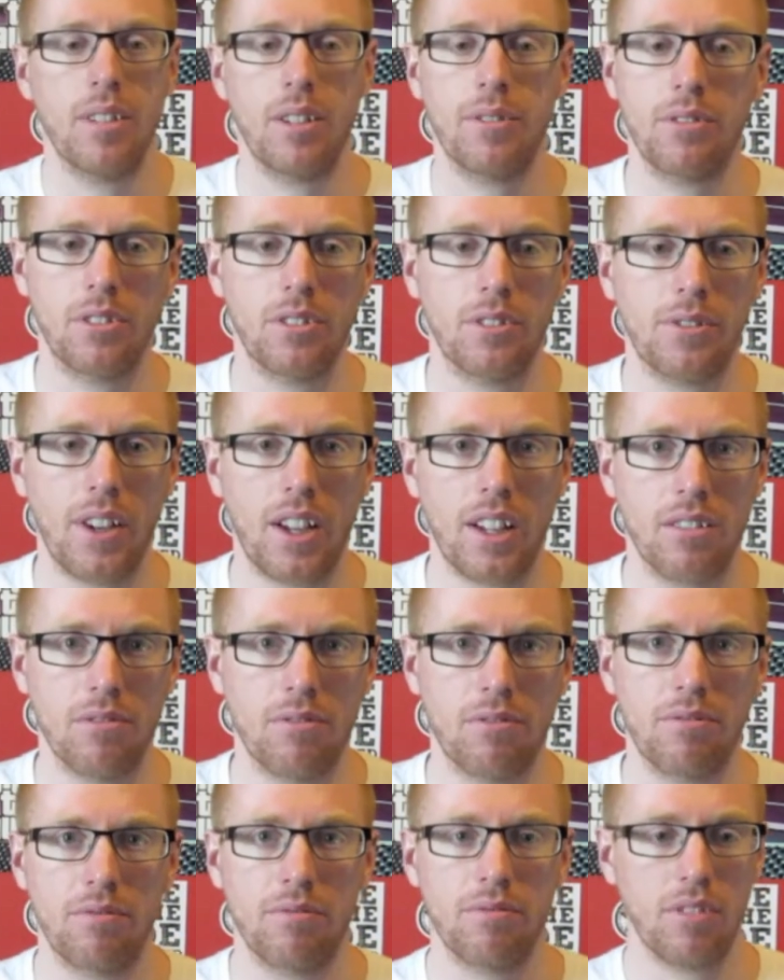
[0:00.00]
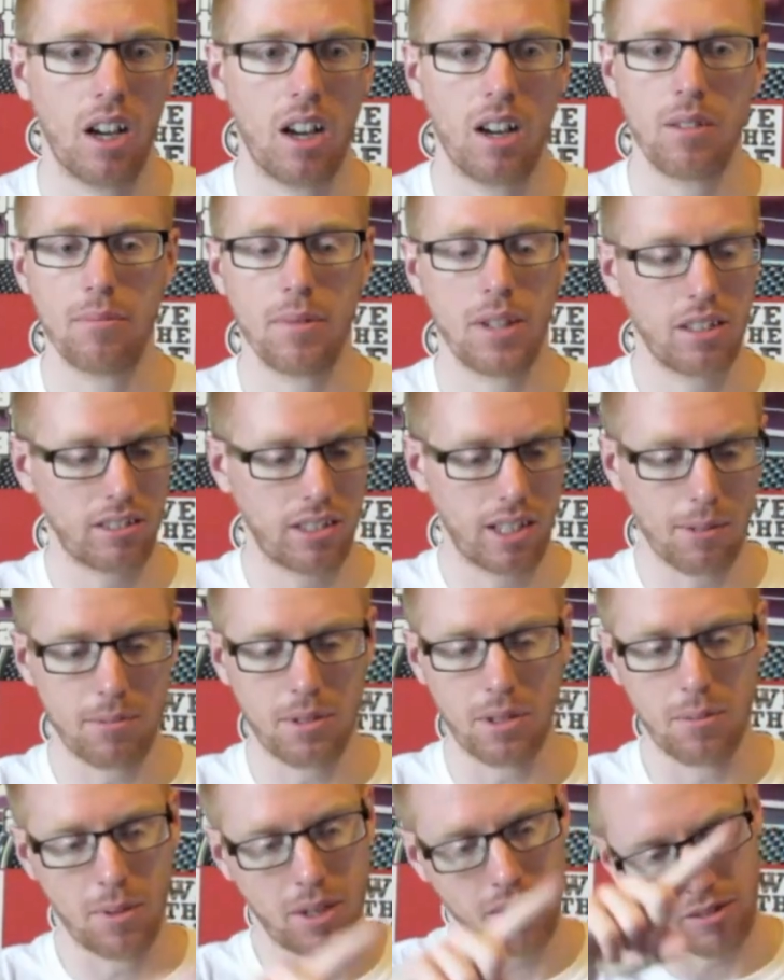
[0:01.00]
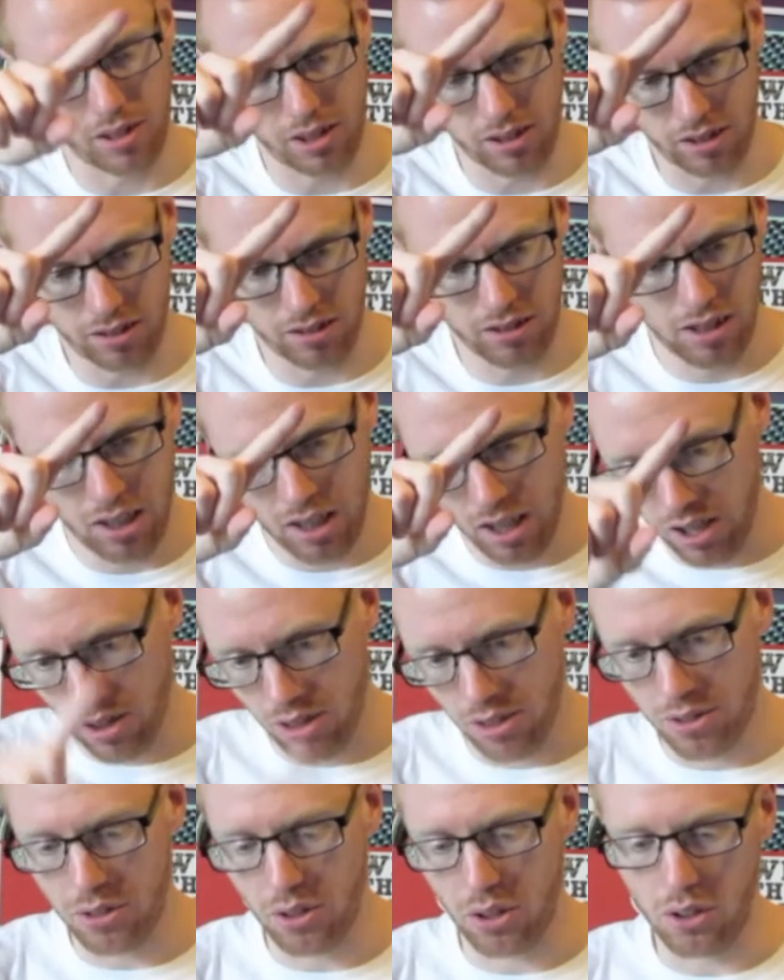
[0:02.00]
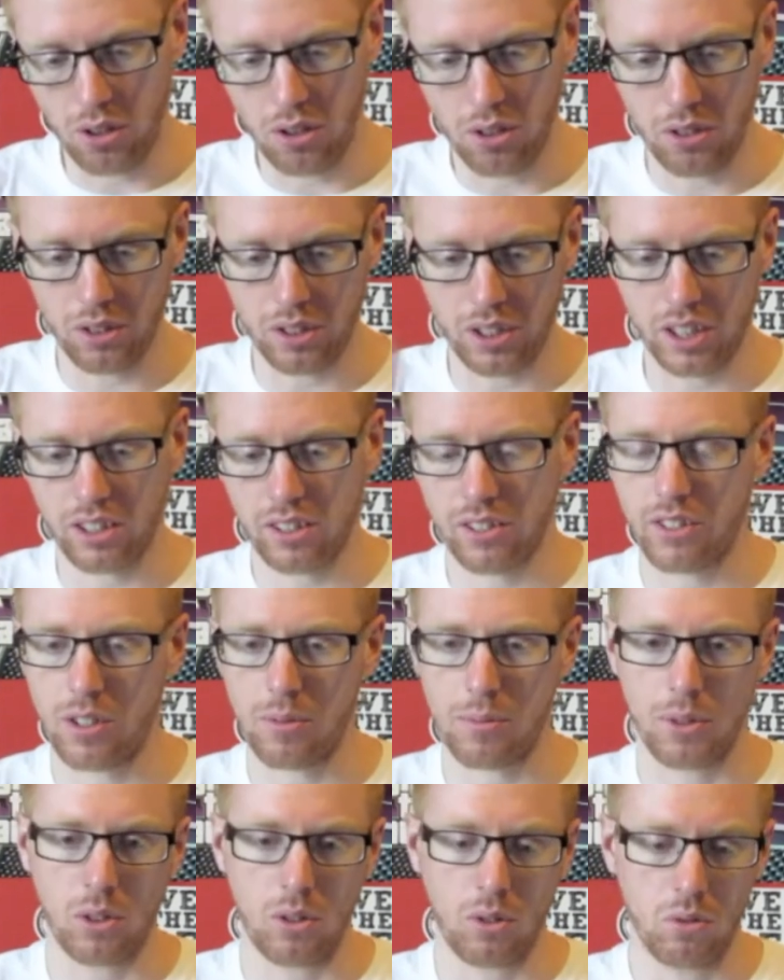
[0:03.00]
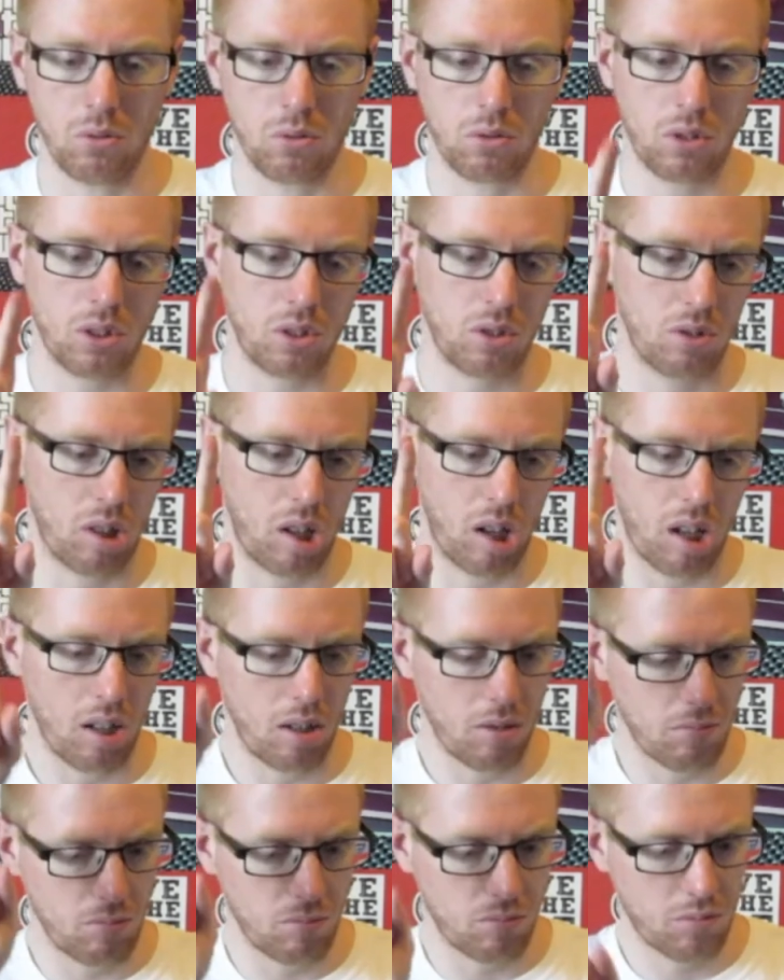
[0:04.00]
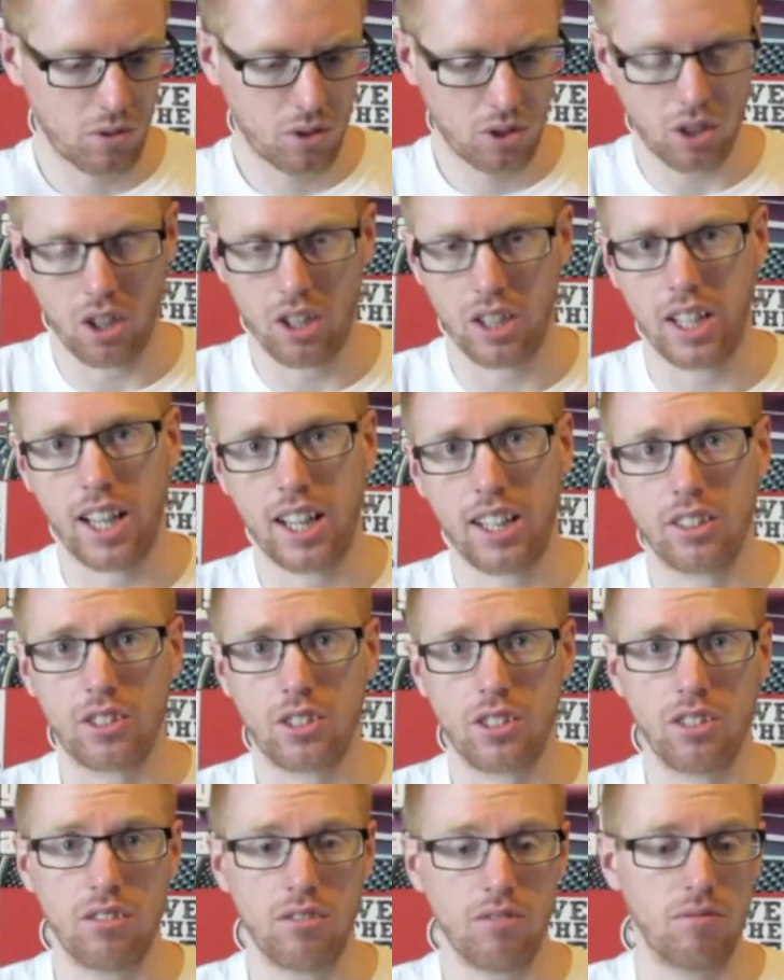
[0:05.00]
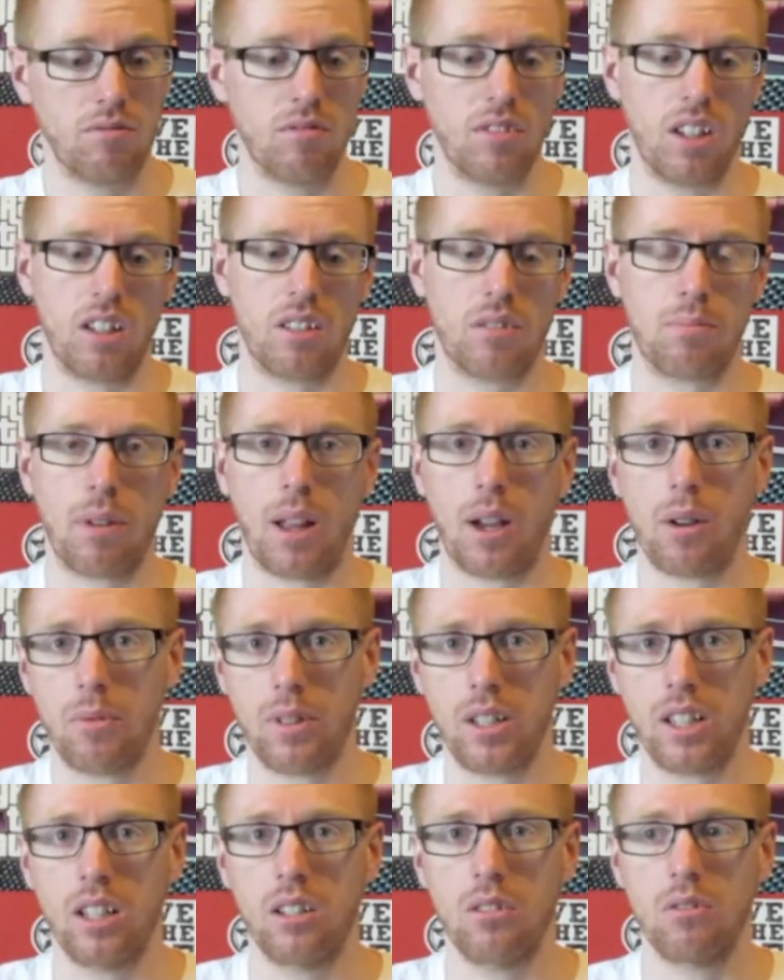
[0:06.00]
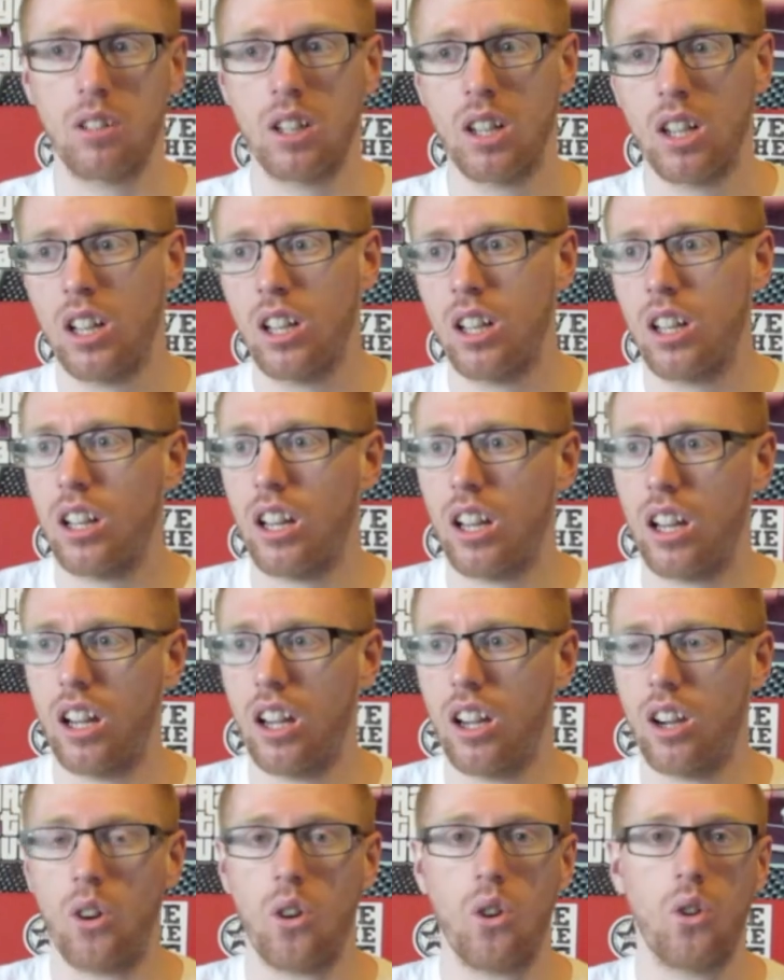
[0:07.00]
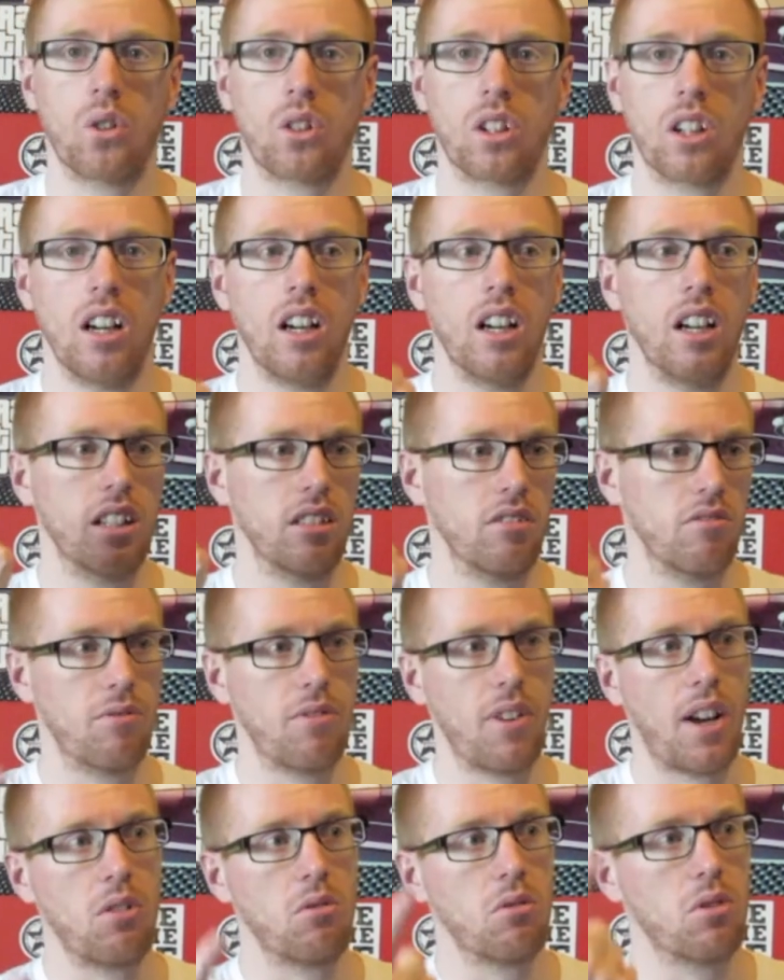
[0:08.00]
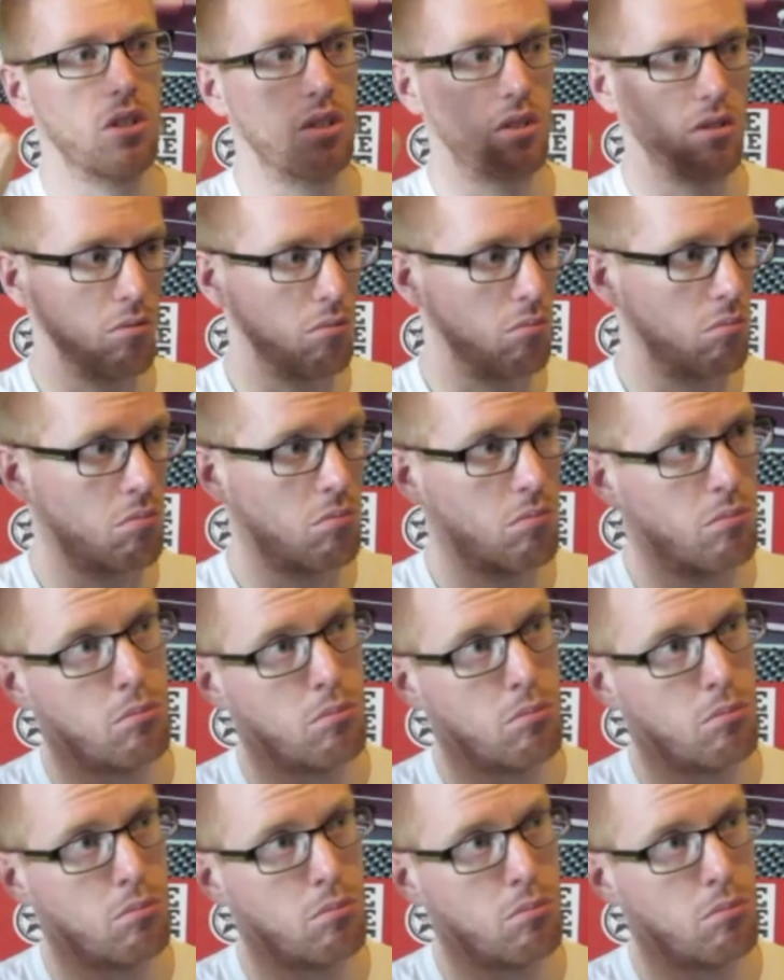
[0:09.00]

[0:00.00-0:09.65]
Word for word: If you're a fan of Iron Man, Captain America, Thor, the Incredible Hulk, um, Scarlett Johansson, there's Black Widow, uh, Hawk Eye, Falcon,